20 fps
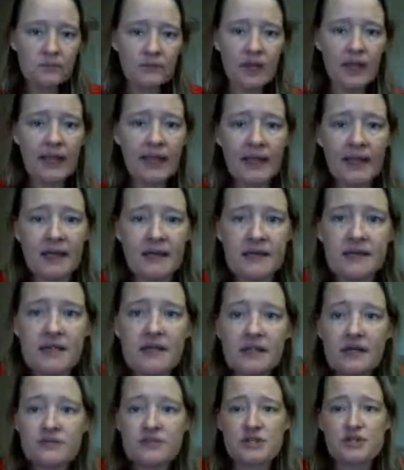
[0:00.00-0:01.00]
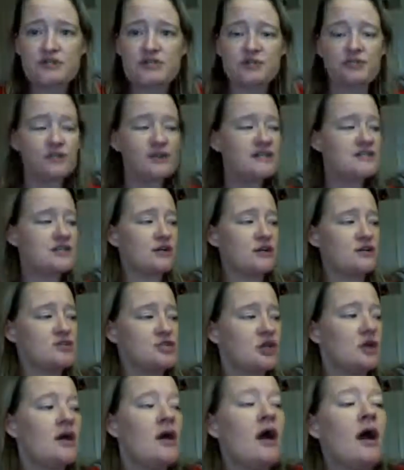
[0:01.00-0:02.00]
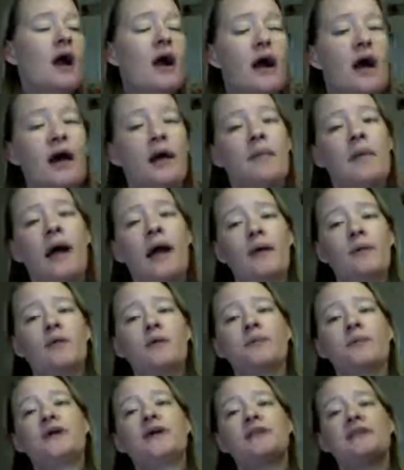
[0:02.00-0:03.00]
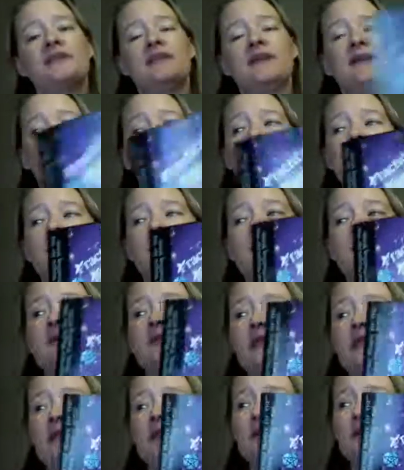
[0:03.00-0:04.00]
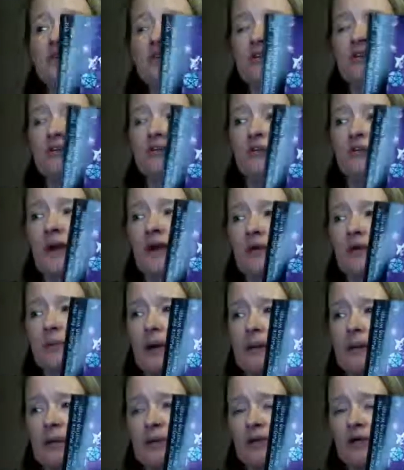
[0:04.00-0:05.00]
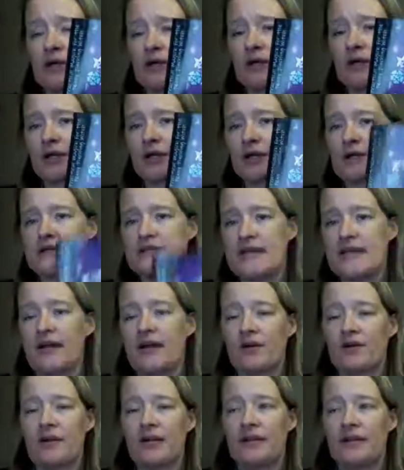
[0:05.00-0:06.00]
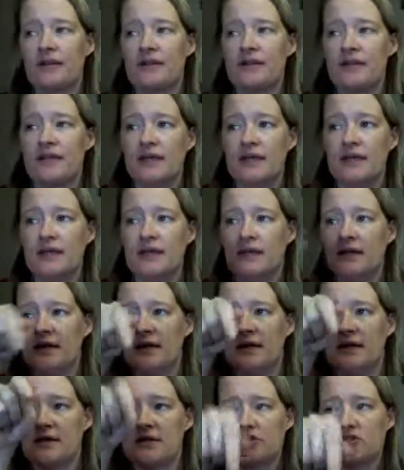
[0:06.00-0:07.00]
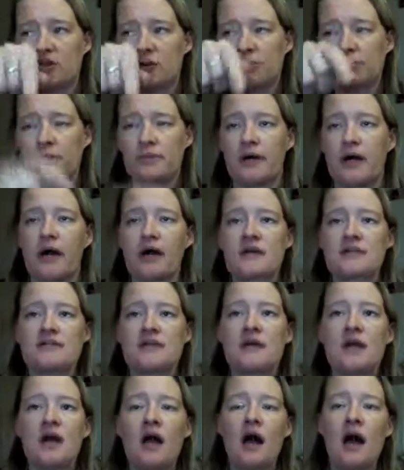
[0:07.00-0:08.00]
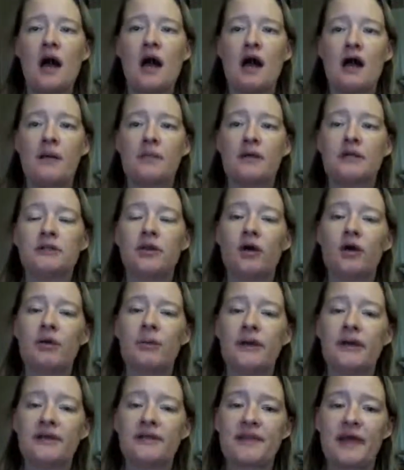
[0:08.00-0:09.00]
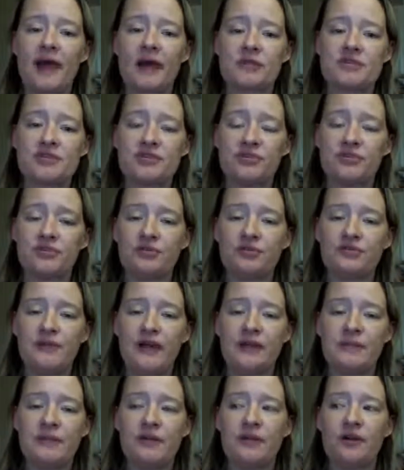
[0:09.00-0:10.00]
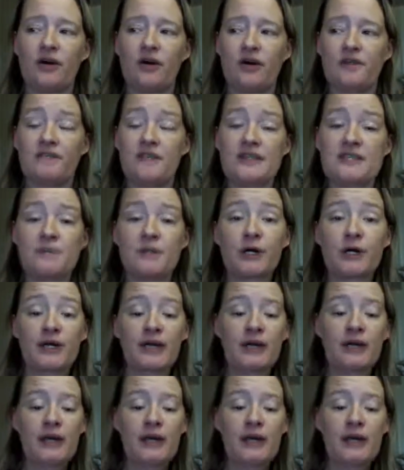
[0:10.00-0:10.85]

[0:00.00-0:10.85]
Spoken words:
And do some research. I will put the link to where to buy my book down in the description box, along with how to find me on Facebook.